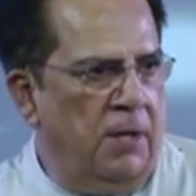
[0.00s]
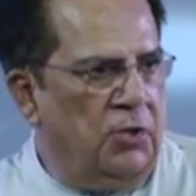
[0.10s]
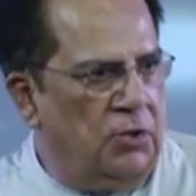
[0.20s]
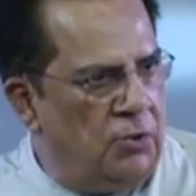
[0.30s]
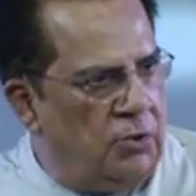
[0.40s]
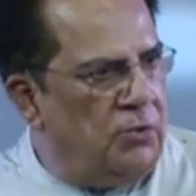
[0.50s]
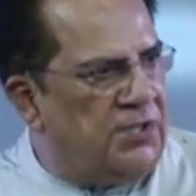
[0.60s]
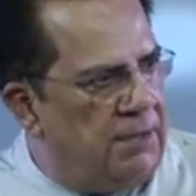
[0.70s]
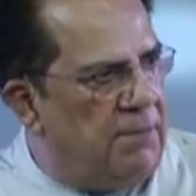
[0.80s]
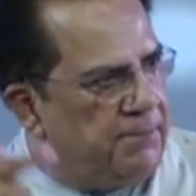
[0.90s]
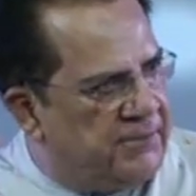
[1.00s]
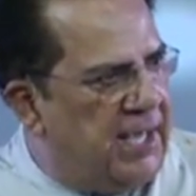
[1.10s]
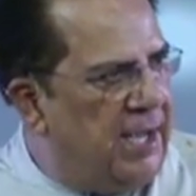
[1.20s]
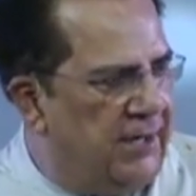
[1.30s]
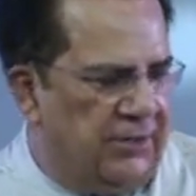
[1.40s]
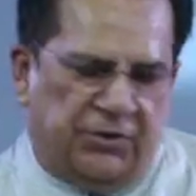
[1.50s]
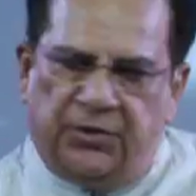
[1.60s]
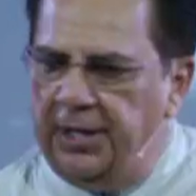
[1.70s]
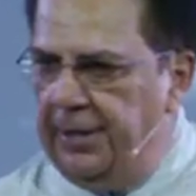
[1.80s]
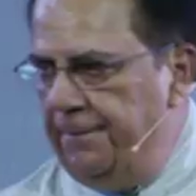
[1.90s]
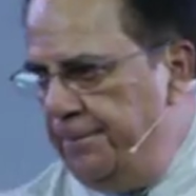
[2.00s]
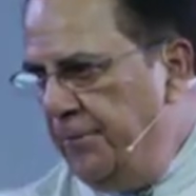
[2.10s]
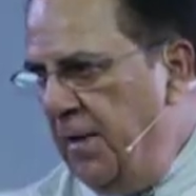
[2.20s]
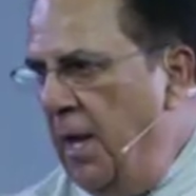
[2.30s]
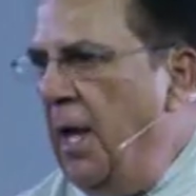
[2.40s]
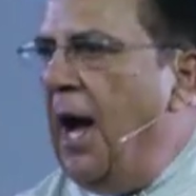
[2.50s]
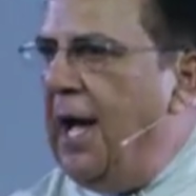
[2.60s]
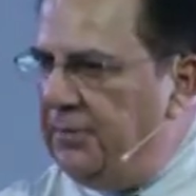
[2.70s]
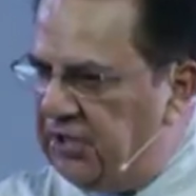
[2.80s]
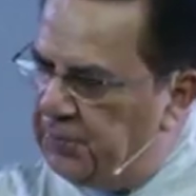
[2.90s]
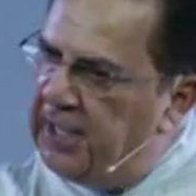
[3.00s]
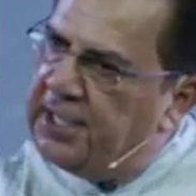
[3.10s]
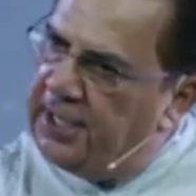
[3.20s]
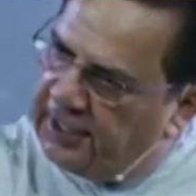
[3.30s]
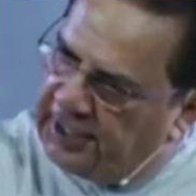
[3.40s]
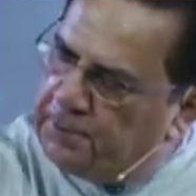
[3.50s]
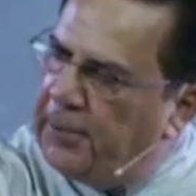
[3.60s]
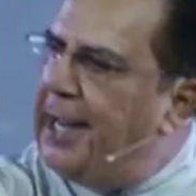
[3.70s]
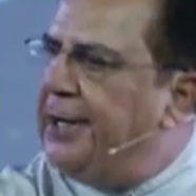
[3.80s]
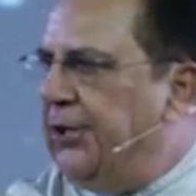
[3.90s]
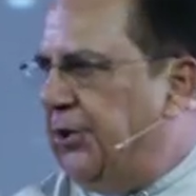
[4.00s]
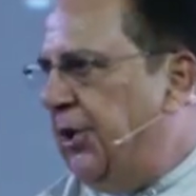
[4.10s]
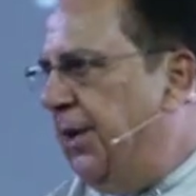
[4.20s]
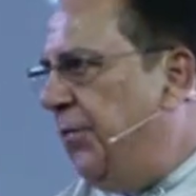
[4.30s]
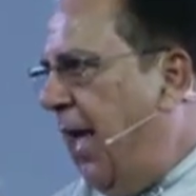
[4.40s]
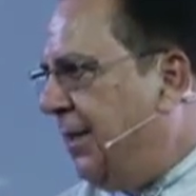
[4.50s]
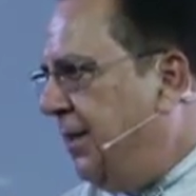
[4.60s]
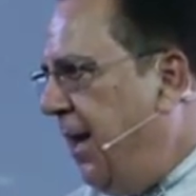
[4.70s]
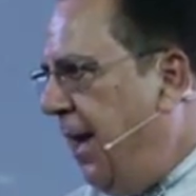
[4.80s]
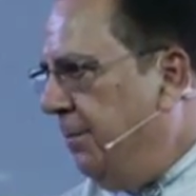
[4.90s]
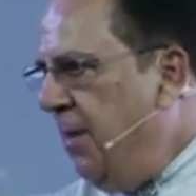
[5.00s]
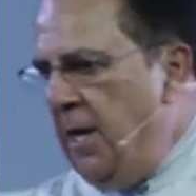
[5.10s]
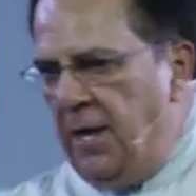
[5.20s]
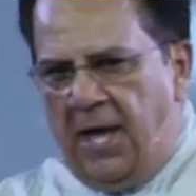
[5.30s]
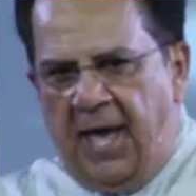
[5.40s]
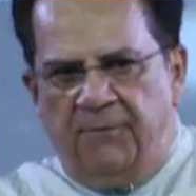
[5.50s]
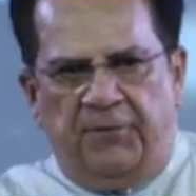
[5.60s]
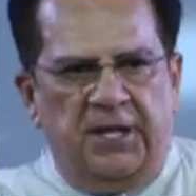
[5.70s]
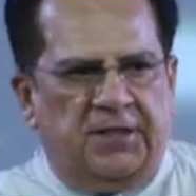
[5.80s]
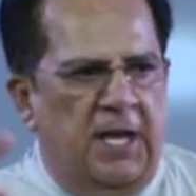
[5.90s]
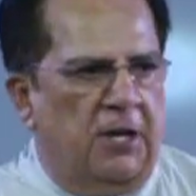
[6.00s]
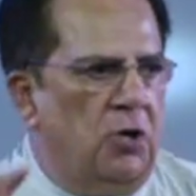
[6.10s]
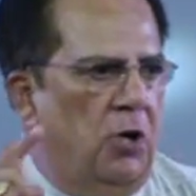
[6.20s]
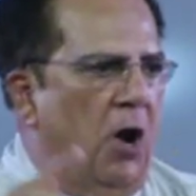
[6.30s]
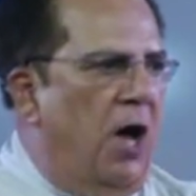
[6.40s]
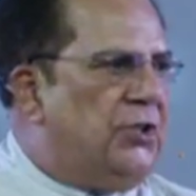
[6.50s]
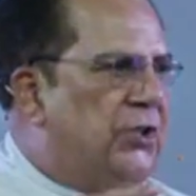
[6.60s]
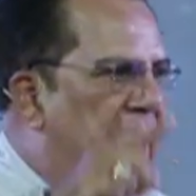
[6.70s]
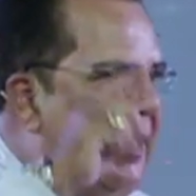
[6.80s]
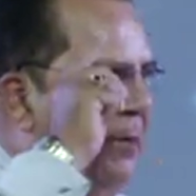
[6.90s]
You use them up carelessly. I'm speaking replenish in that name. Everything you lost, let it